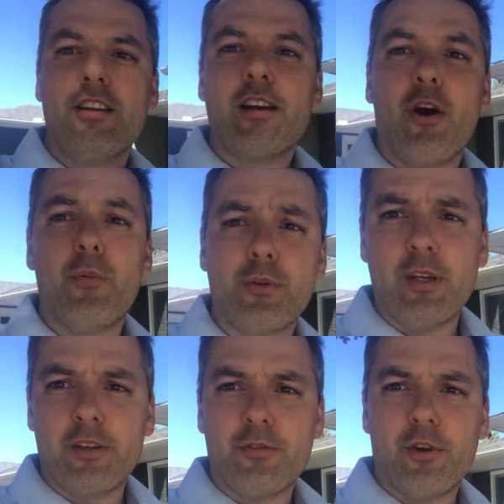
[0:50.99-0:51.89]
So I hope to
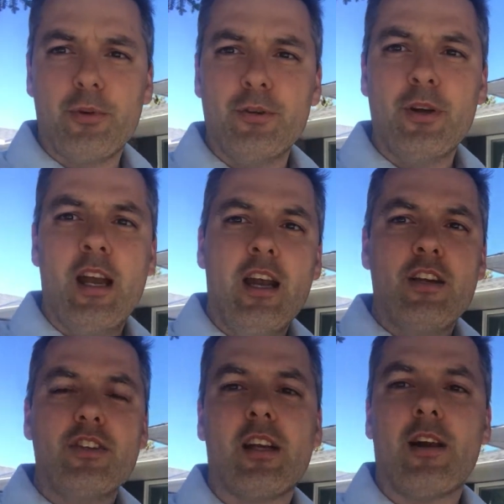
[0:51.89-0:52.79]
hear from you.
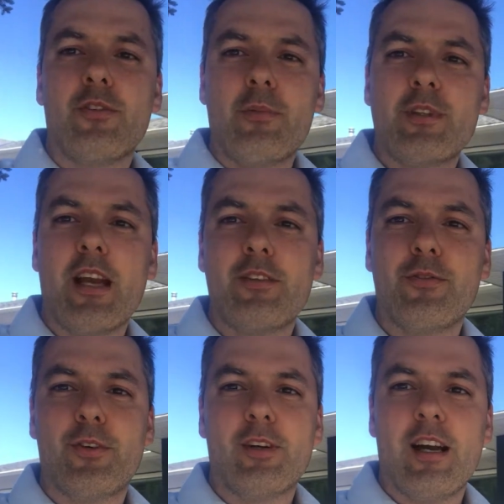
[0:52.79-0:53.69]
Check our website
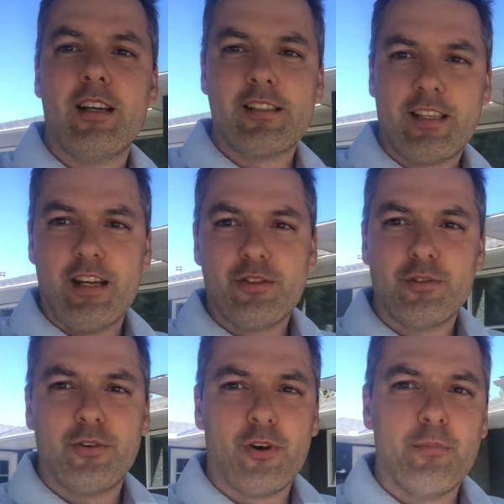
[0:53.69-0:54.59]
for a
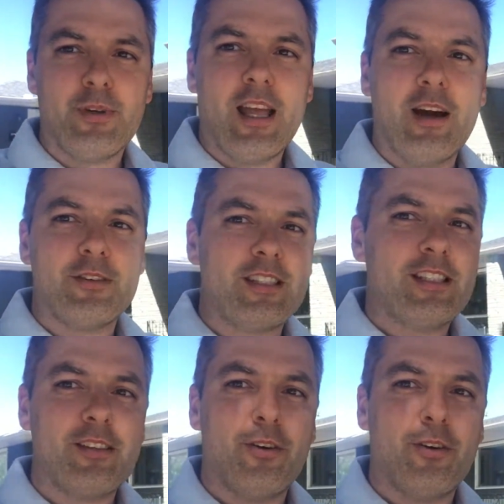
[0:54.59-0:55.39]
schedule for open houses,